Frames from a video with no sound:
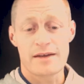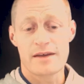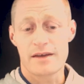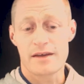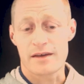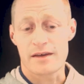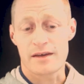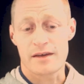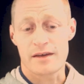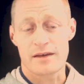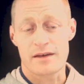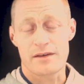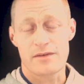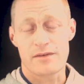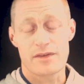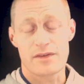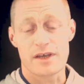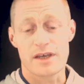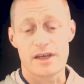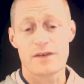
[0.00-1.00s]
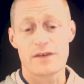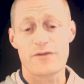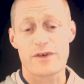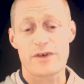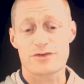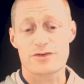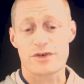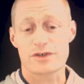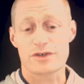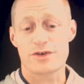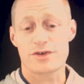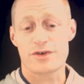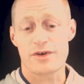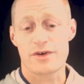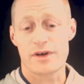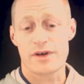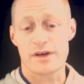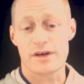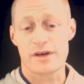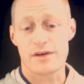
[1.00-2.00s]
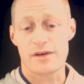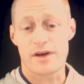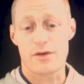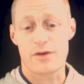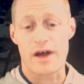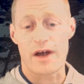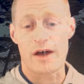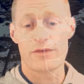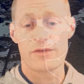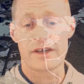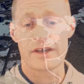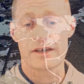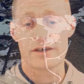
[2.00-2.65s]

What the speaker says: The infrastructure around the